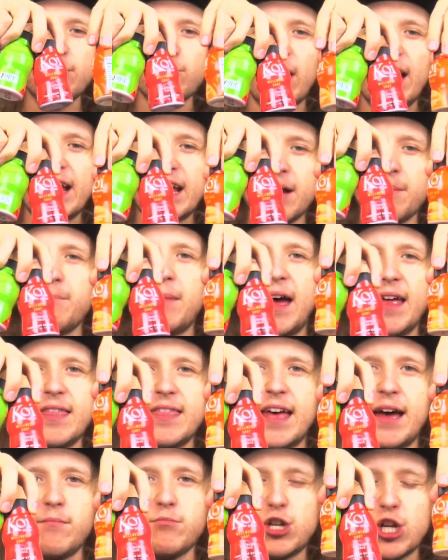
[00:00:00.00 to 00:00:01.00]

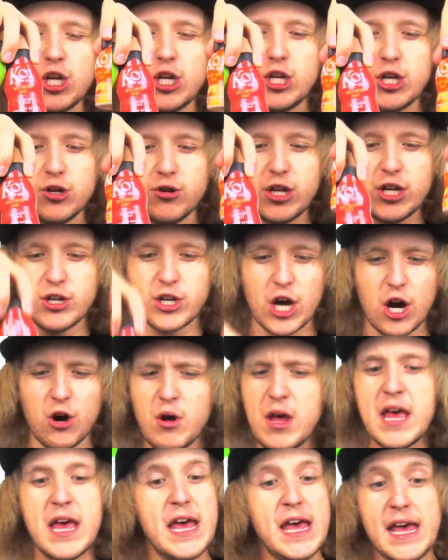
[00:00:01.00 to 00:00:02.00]
recommend them to you. You
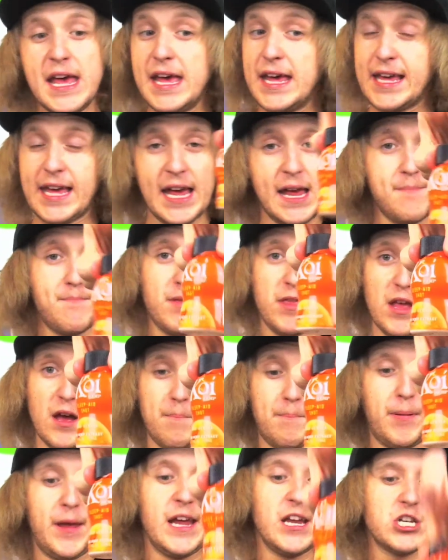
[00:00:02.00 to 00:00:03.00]
know, keep the
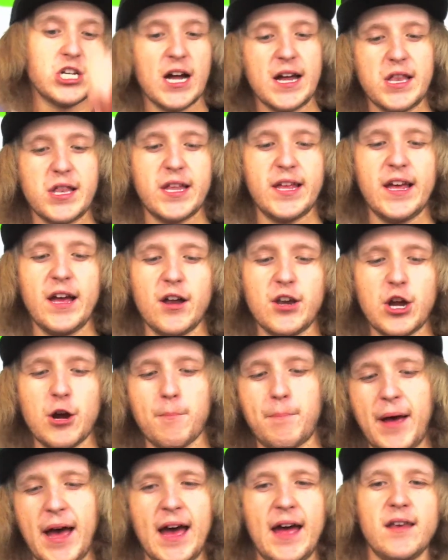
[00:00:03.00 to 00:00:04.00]
peach iced tea on your
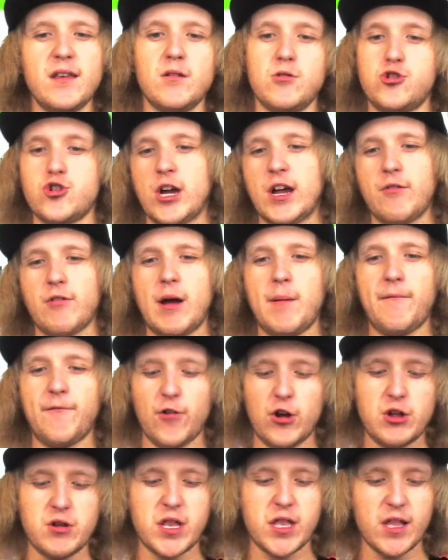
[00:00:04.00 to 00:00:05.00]
bed, drink it right
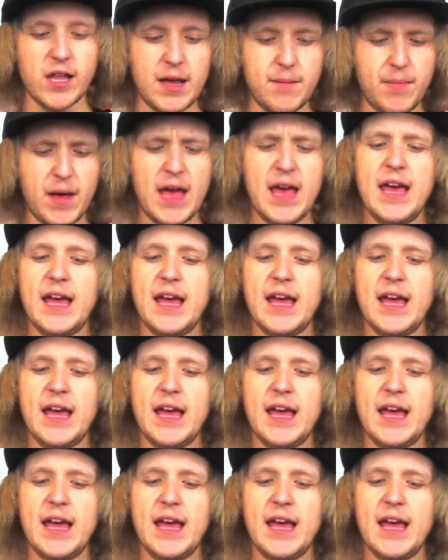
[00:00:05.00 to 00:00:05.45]
before you sleep.